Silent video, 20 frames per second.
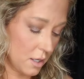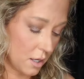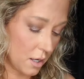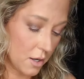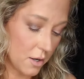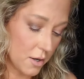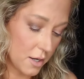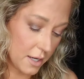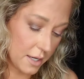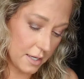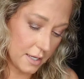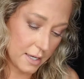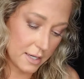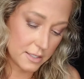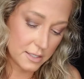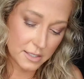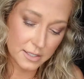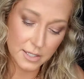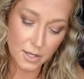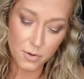All right,
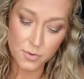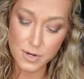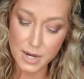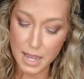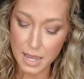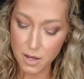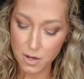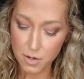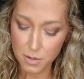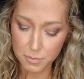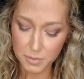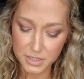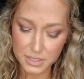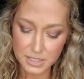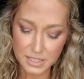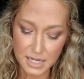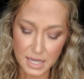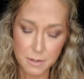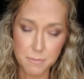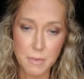and so now I'm going to
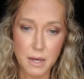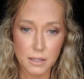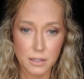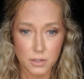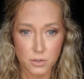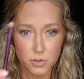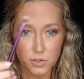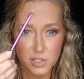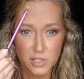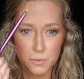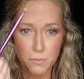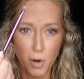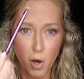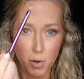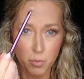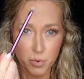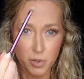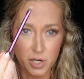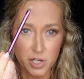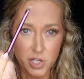take my little small
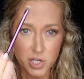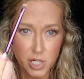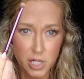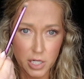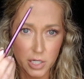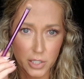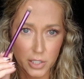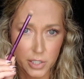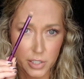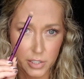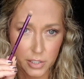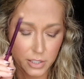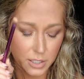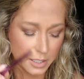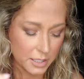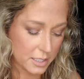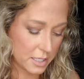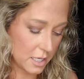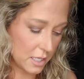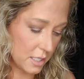brush here
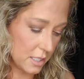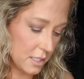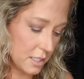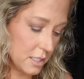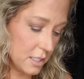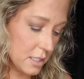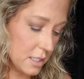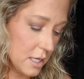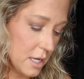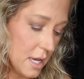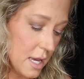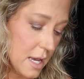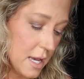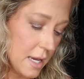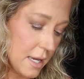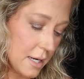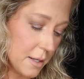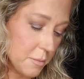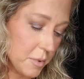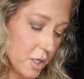again,
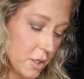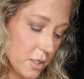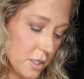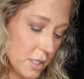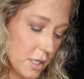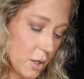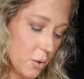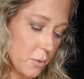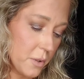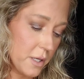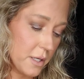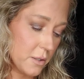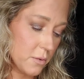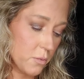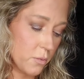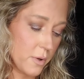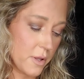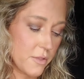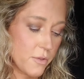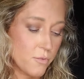and I'm going to go in
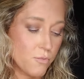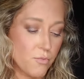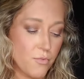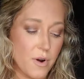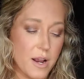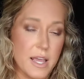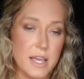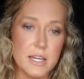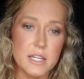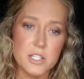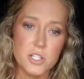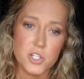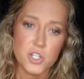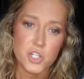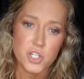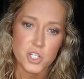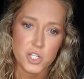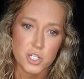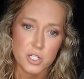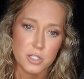with
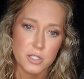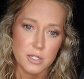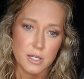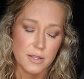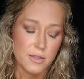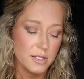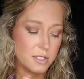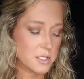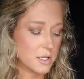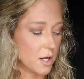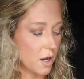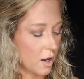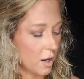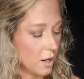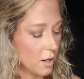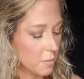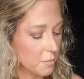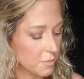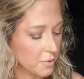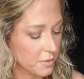Ranch at the
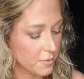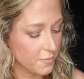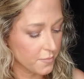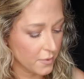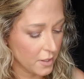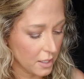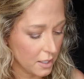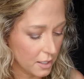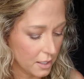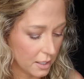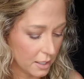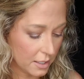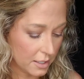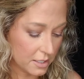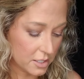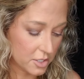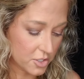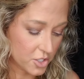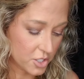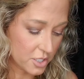top, and
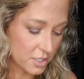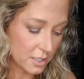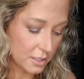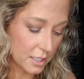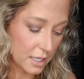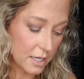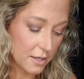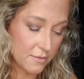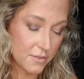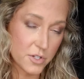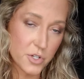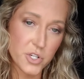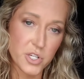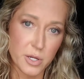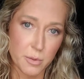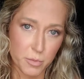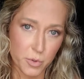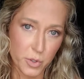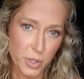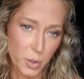it's just kind of a
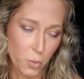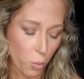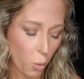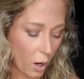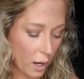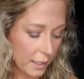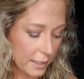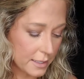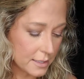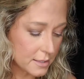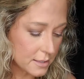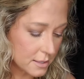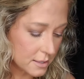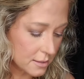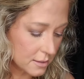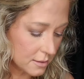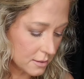shimmery white,